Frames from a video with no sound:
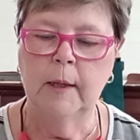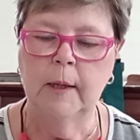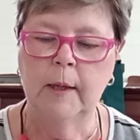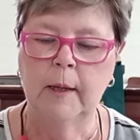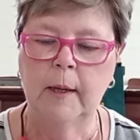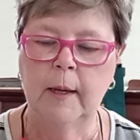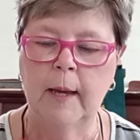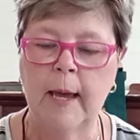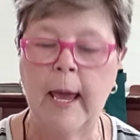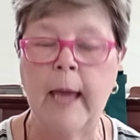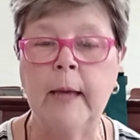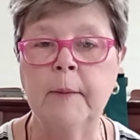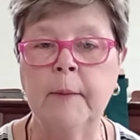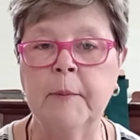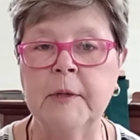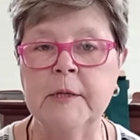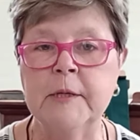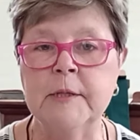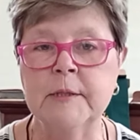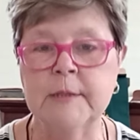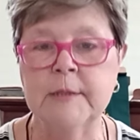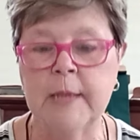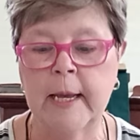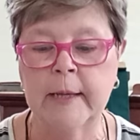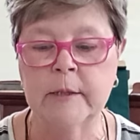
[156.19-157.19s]

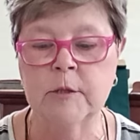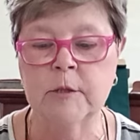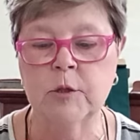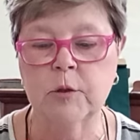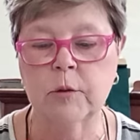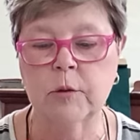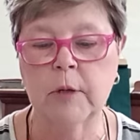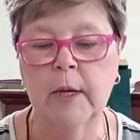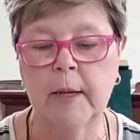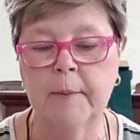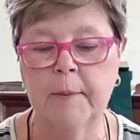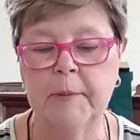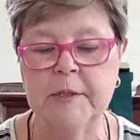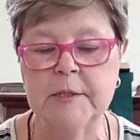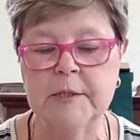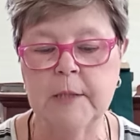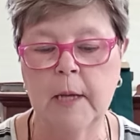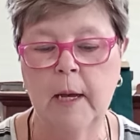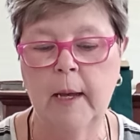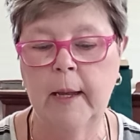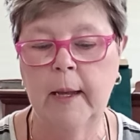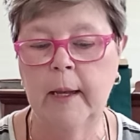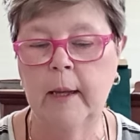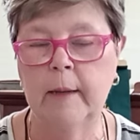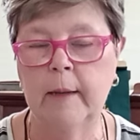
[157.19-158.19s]
Amos answered
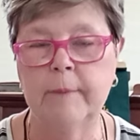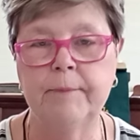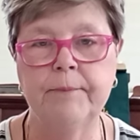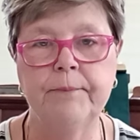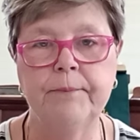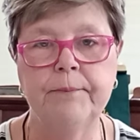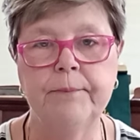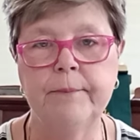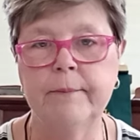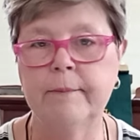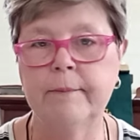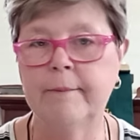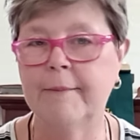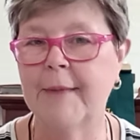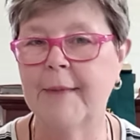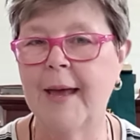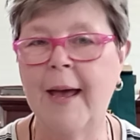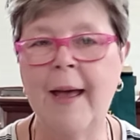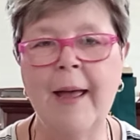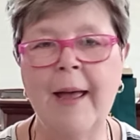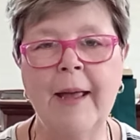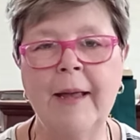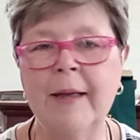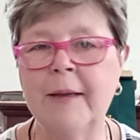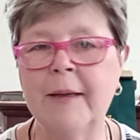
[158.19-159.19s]
Amaziah,
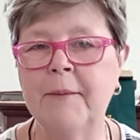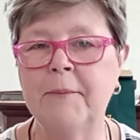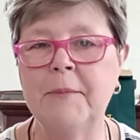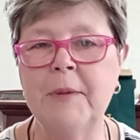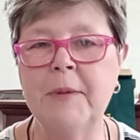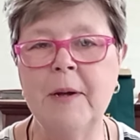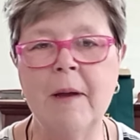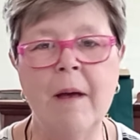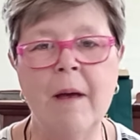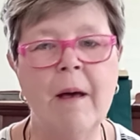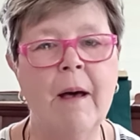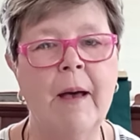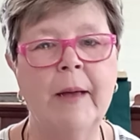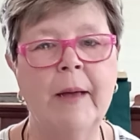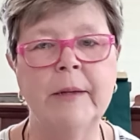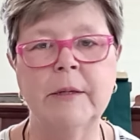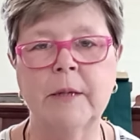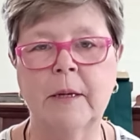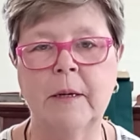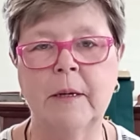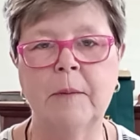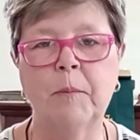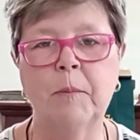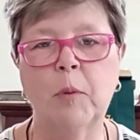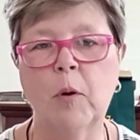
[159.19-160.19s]
I am not
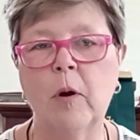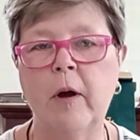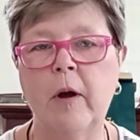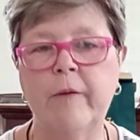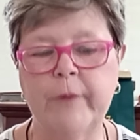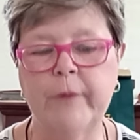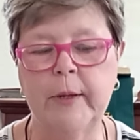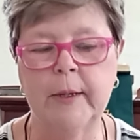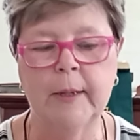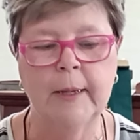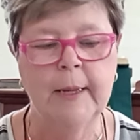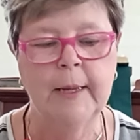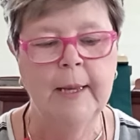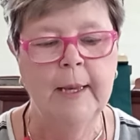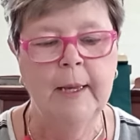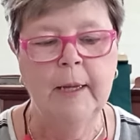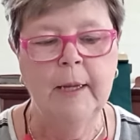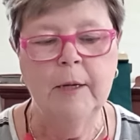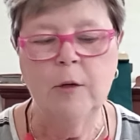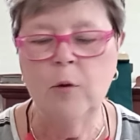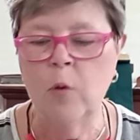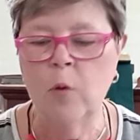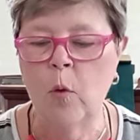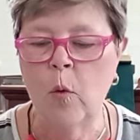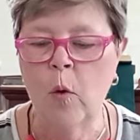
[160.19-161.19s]
a prophet,
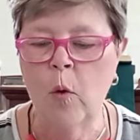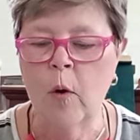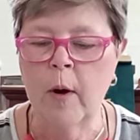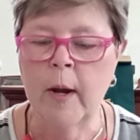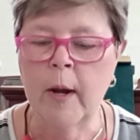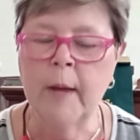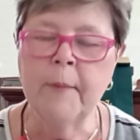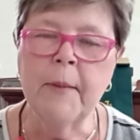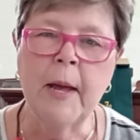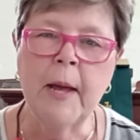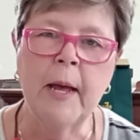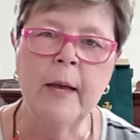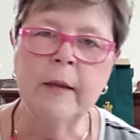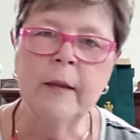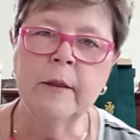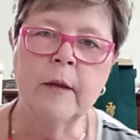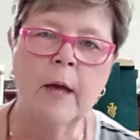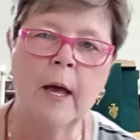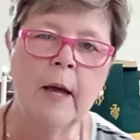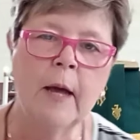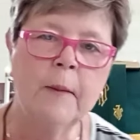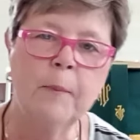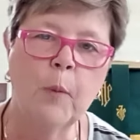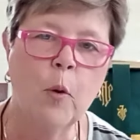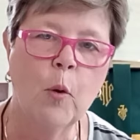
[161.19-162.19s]
nor am I
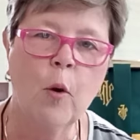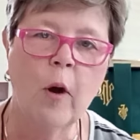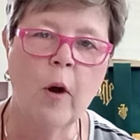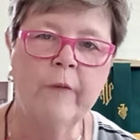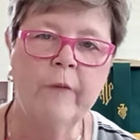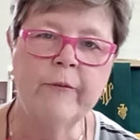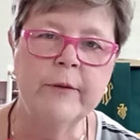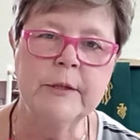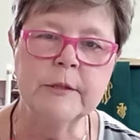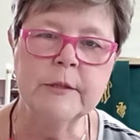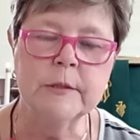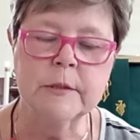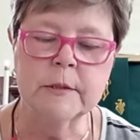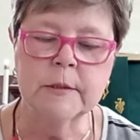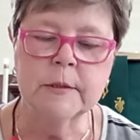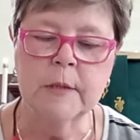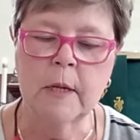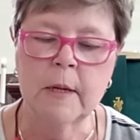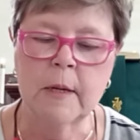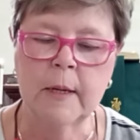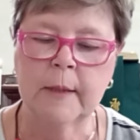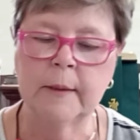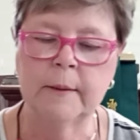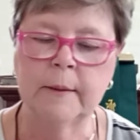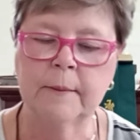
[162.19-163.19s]
a prophet's
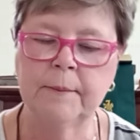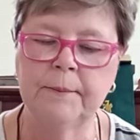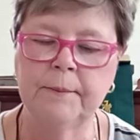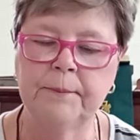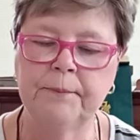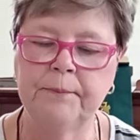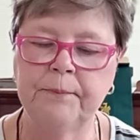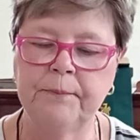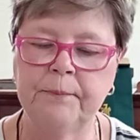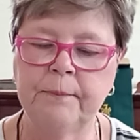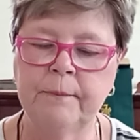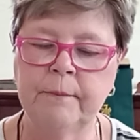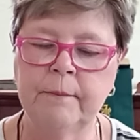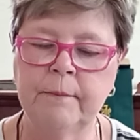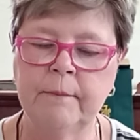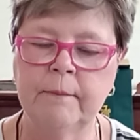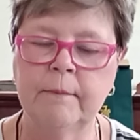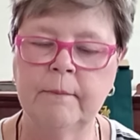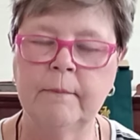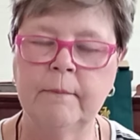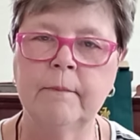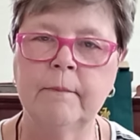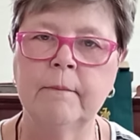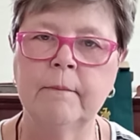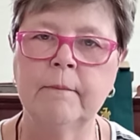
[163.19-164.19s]
son,
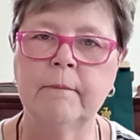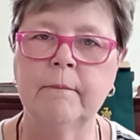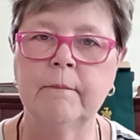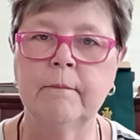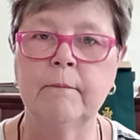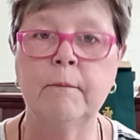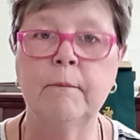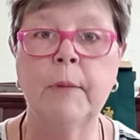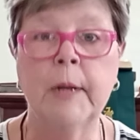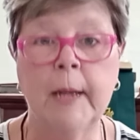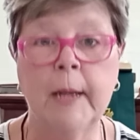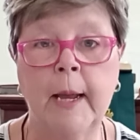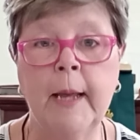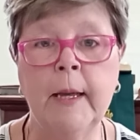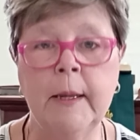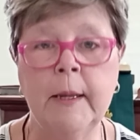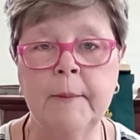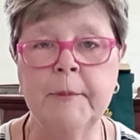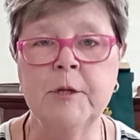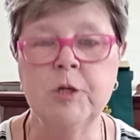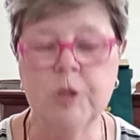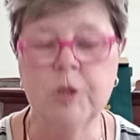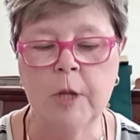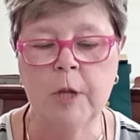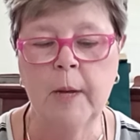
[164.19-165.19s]
but I am
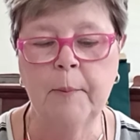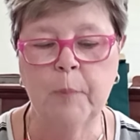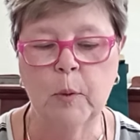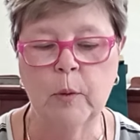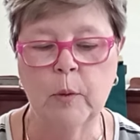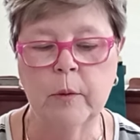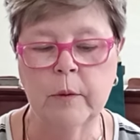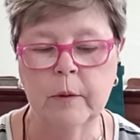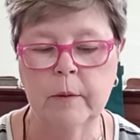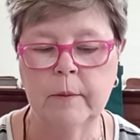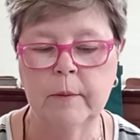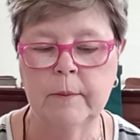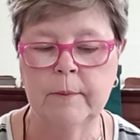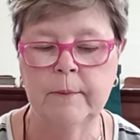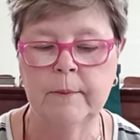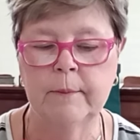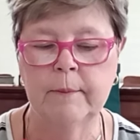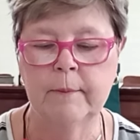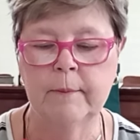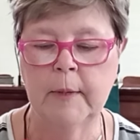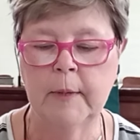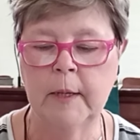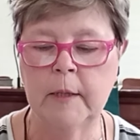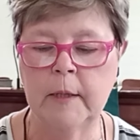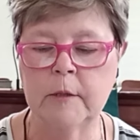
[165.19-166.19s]
a shepherd
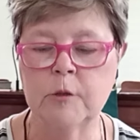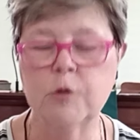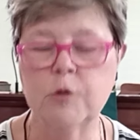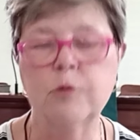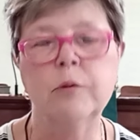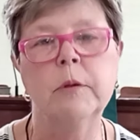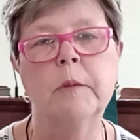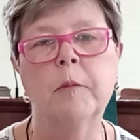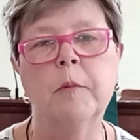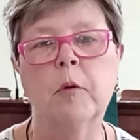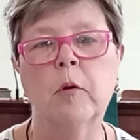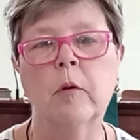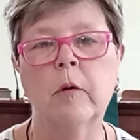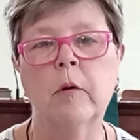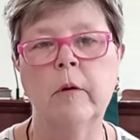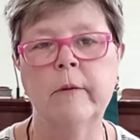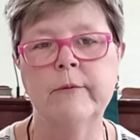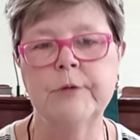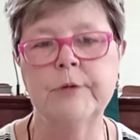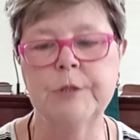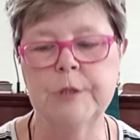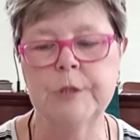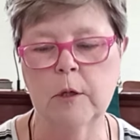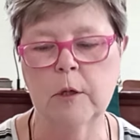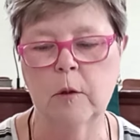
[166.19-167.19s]
and a trimmer of
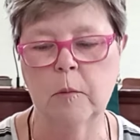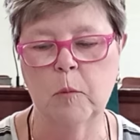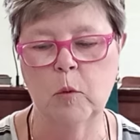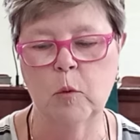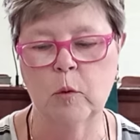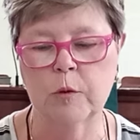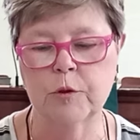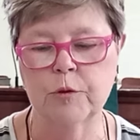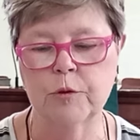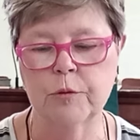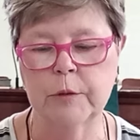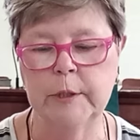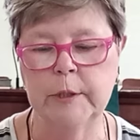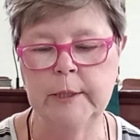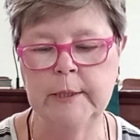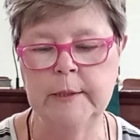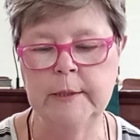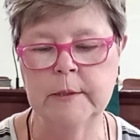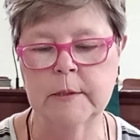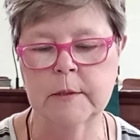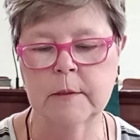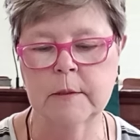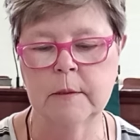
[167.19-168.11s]
sycamore trees.